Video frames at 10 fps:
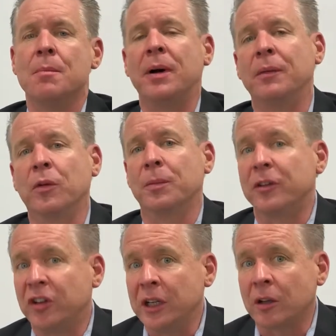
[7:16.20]
But with
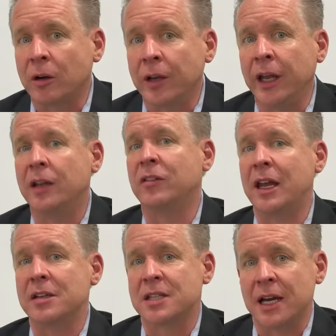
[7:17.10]
machine learning,
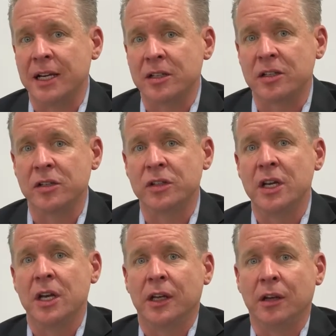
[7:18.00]
data sciences,
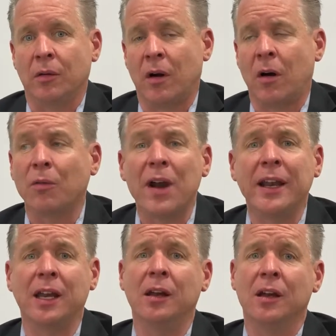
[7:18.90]

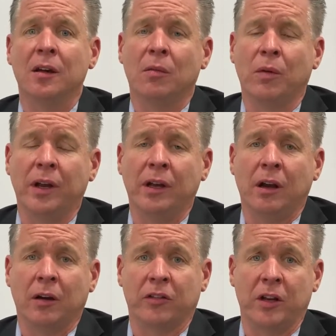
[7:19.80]
already we
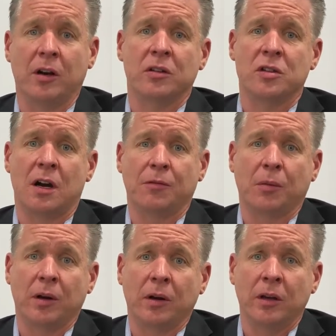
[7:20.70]
are seeing our
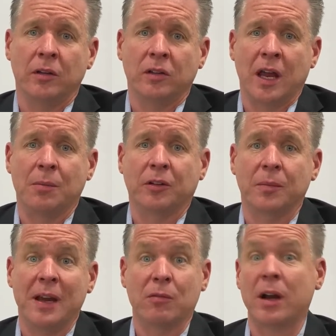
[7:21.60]
software is able
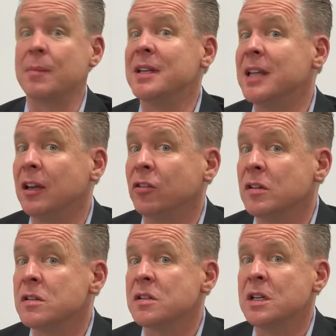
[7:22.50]
to make
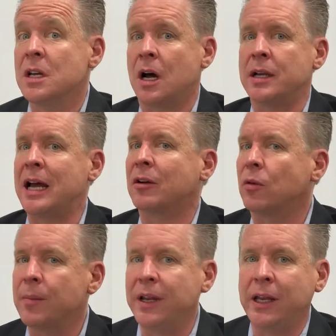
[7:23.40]
recommendations on how to
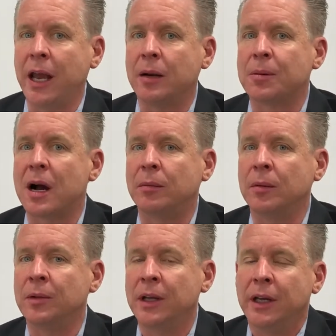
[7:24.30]
remediate a problem.